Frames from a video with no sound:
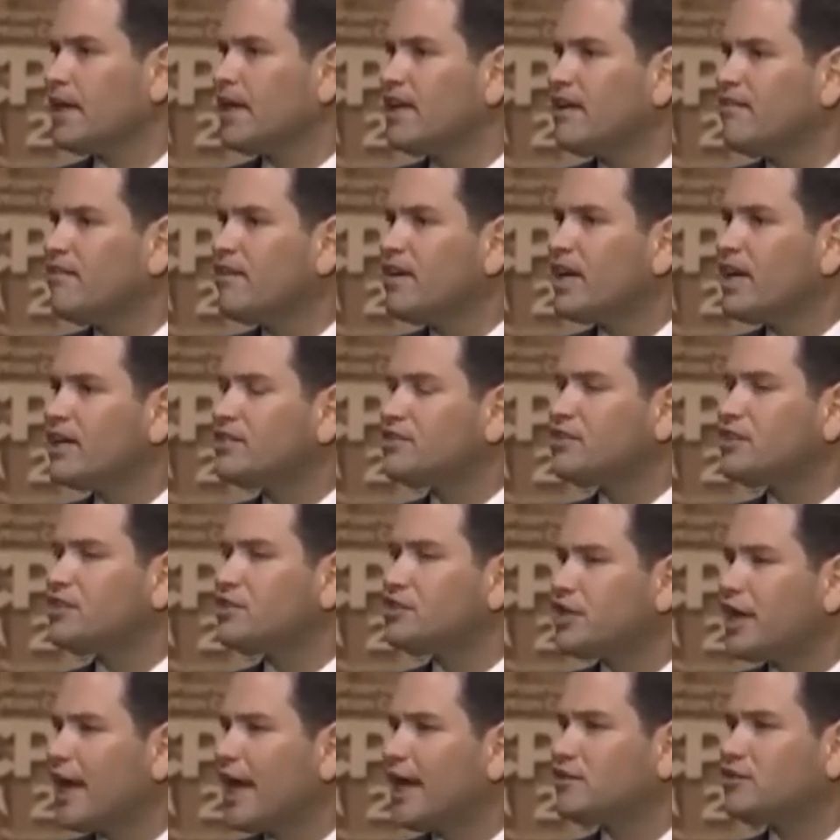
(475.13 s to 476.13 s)
Giving us the
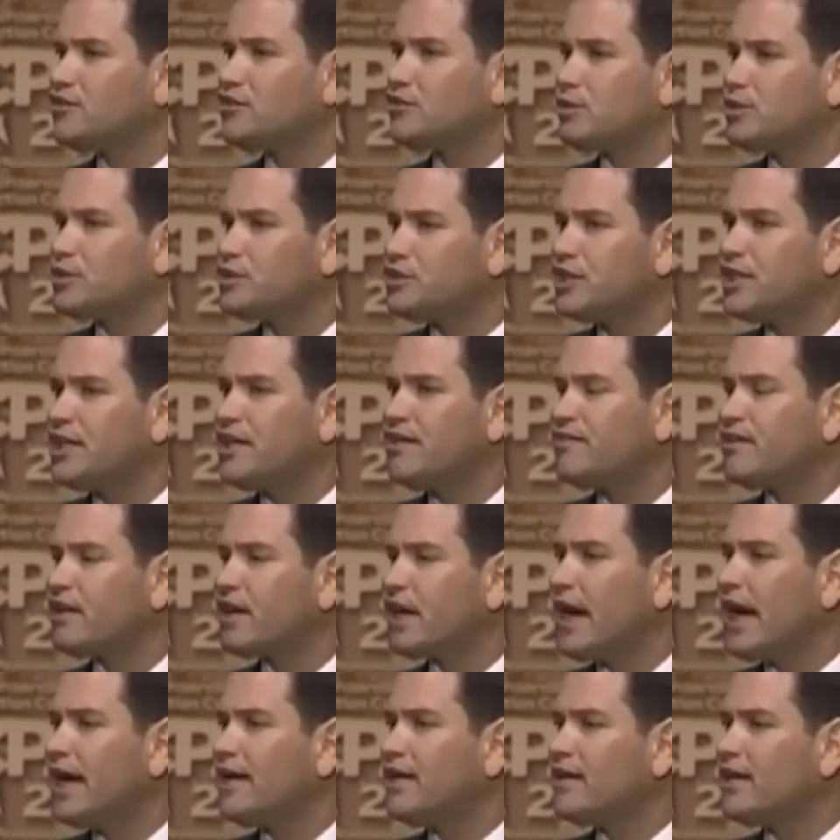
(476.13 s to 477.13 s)
chance to achieve the
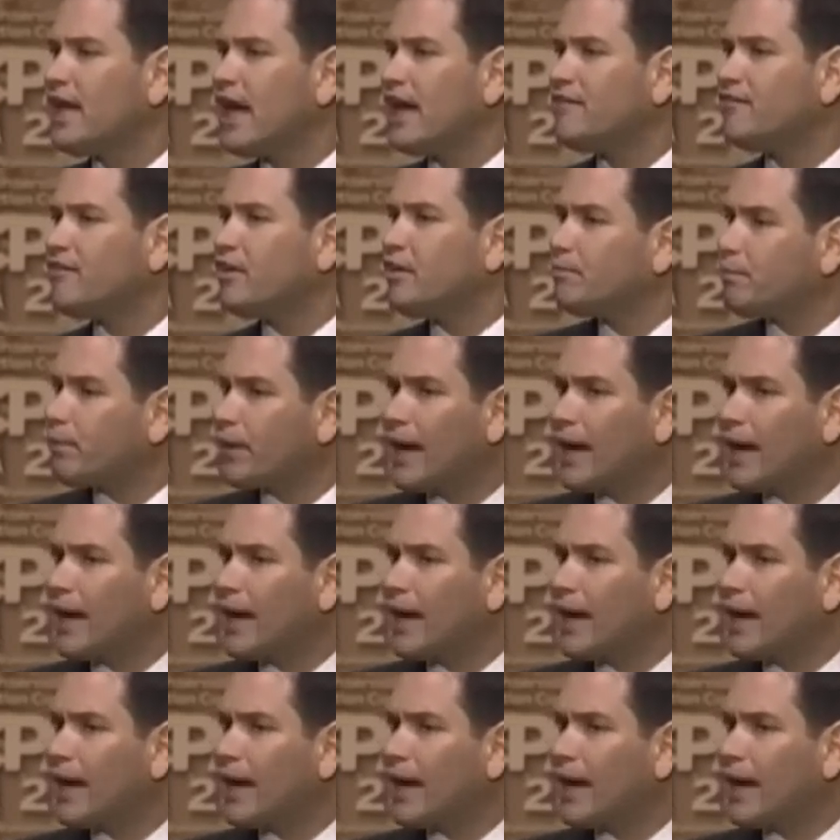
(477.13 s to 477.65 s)
kind of life he